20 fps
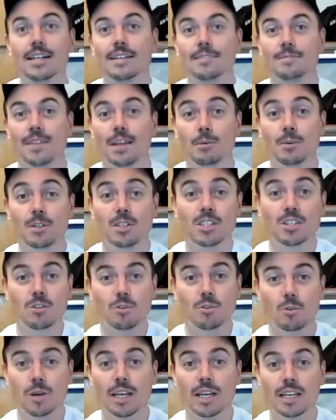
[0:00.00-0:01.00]
Wow. There was
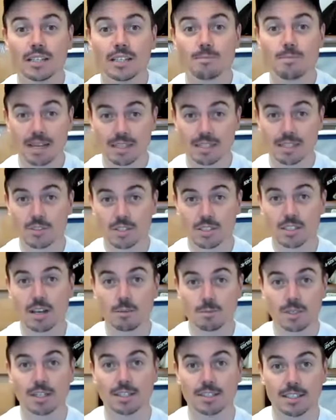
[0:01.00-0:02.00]
three massive
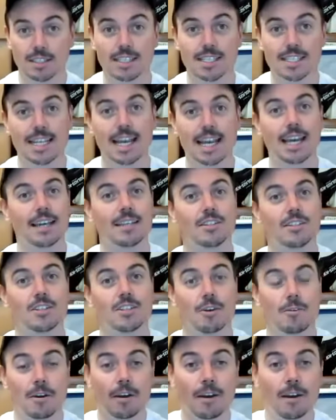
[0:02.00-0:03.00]
subs under the stage.
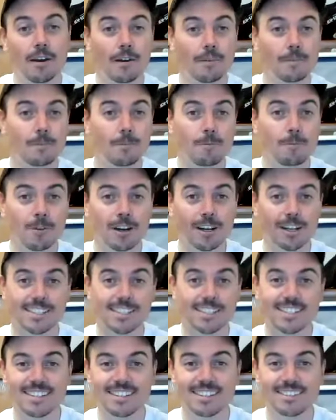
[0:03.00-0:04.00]
So the
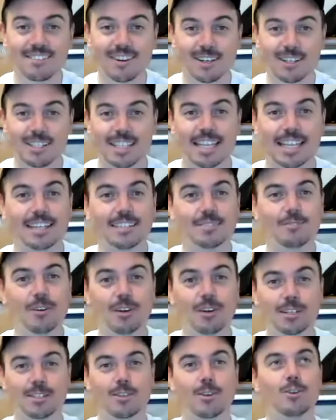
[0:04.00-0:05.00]
first
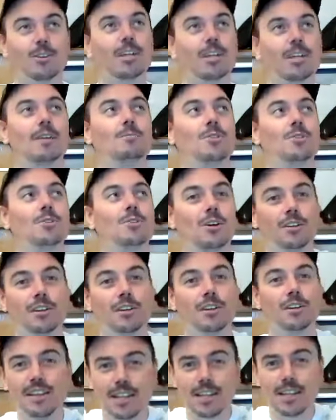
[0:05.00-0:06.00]
song comes
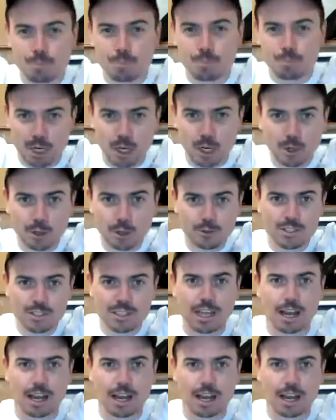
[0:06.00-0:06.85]
on, there's balloons